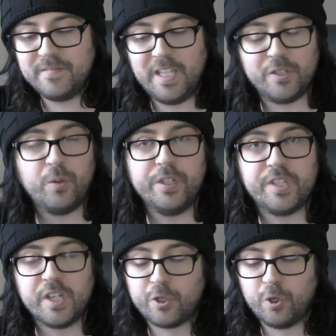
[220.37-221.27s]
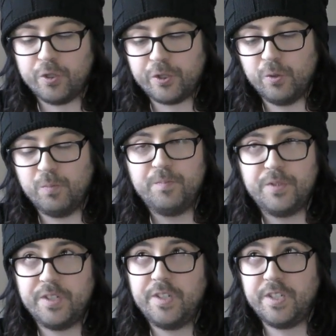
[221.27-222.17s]
It's only 6 shots, so
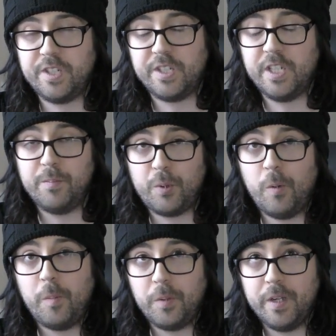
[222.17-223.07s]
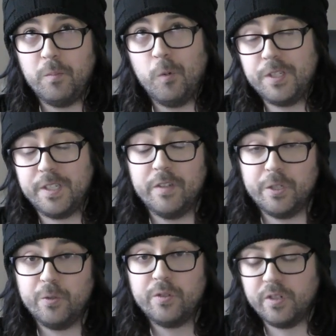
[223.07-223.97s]
statistics say probably once every
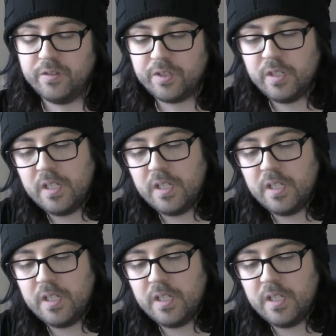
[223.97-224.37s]
2 turns.